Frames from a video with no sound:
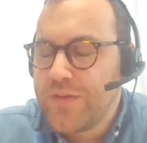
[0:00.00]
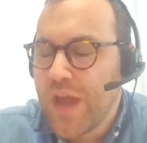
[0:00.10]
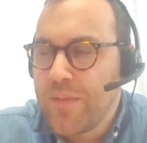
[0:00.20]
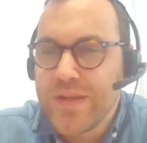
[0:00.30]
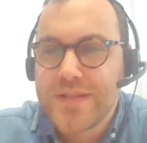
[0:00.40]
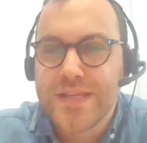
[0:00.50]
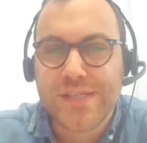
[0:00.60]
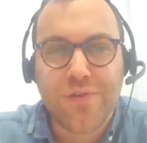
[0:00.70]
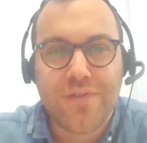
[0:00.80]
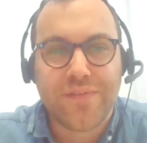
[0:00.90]

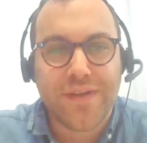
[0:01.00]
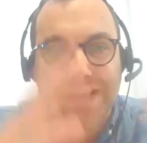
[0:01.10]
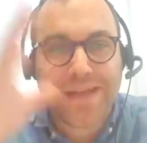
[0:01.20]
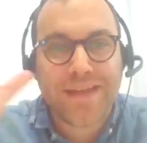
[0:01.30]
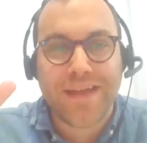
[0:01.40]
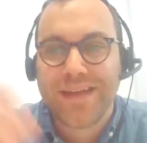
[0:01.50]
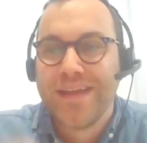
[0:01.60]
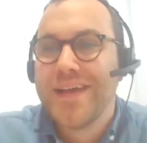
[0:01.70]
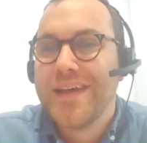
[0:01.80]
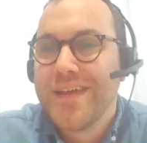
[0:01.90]
communities are of
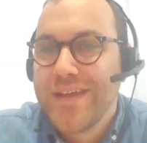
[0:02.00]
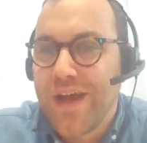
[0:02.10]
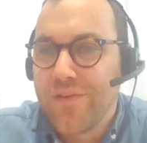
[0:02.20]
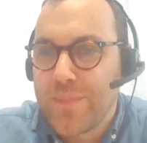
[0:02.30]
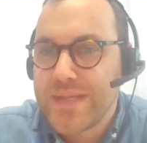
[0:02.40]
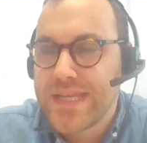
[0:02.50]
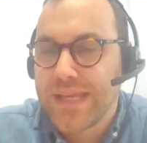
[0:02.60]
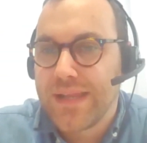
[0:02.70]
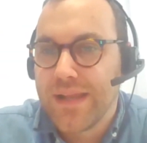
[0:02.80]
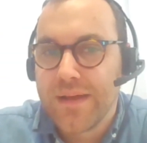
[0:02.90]
a
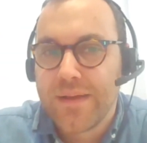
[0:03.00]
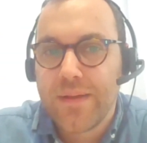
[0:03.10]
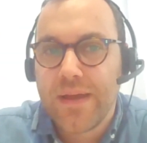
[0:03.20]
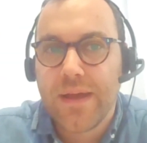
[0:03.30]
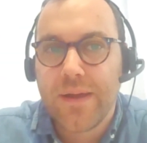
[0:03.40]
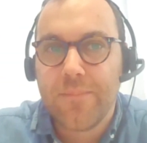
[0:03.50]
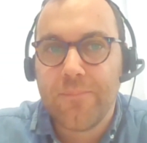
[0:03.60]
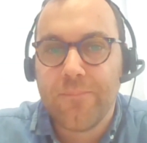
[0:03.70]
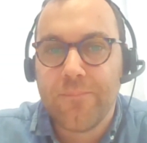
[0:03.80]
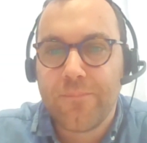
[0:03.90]
particular
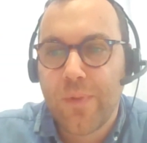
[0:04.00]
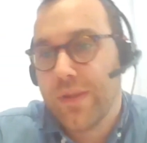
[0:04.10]
well,